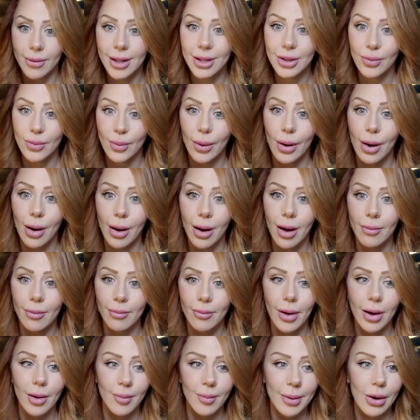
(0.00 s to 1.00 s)
That's where i
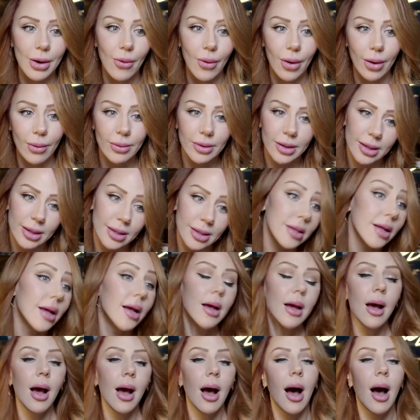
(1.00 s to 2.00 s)
would be going with this.
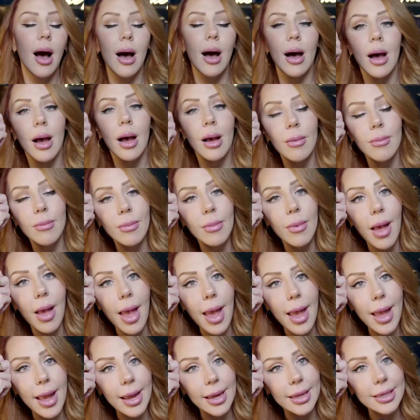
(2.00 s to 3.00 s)
Mm-hmm. Um,
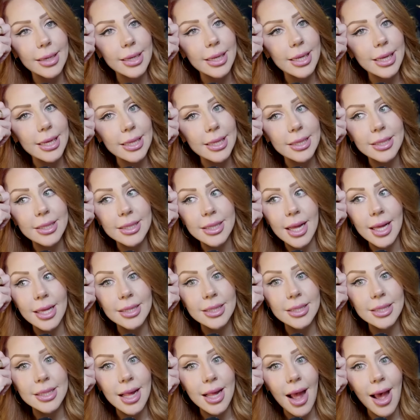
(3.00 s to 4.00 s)
and he
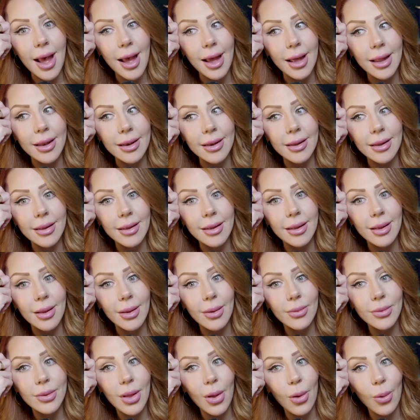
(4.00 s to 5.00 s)
says that,
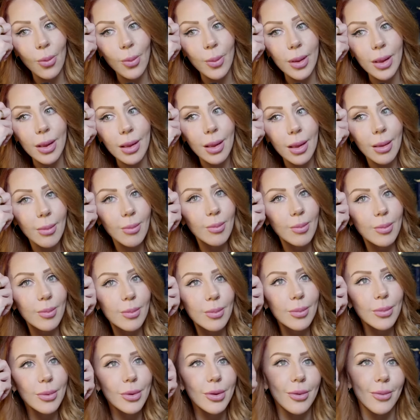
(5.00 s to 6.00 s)
tell me,
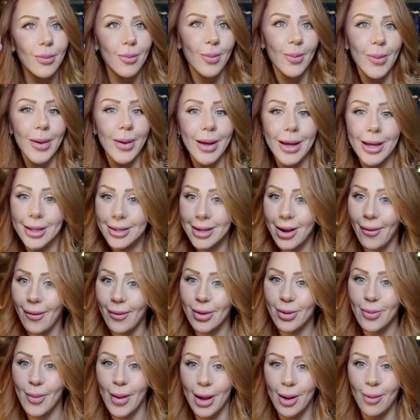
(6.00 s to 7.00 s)
he, now
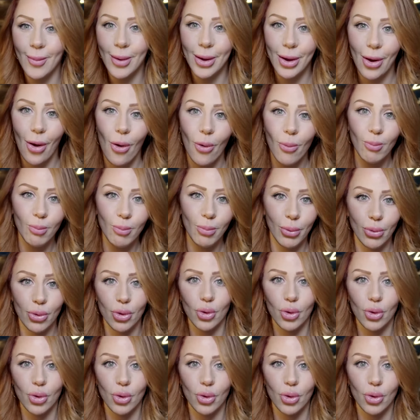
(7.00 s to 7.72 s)
he's making me go,